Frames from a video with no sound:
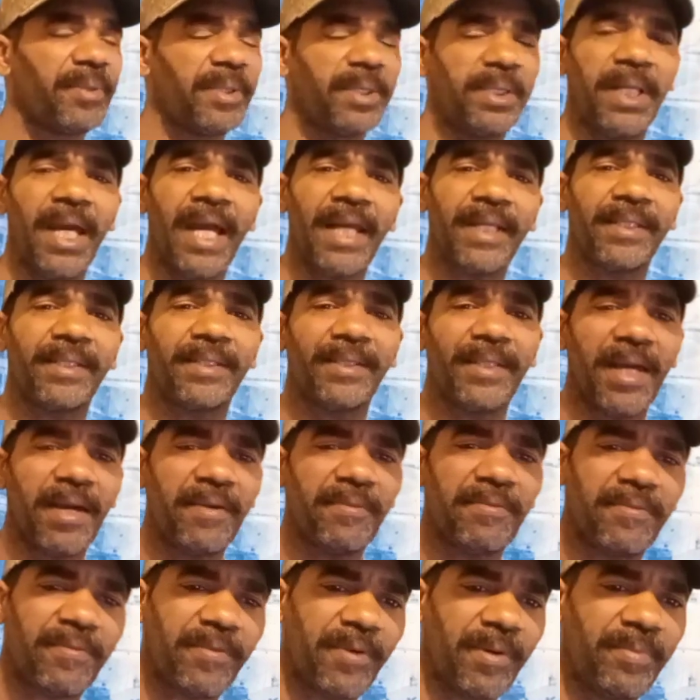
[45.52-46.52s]
redacting
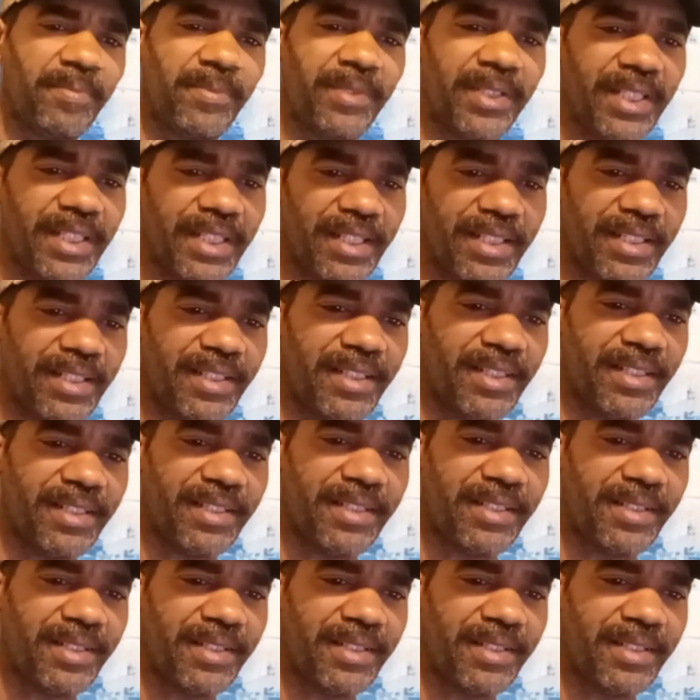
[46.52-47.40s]
that from the uh,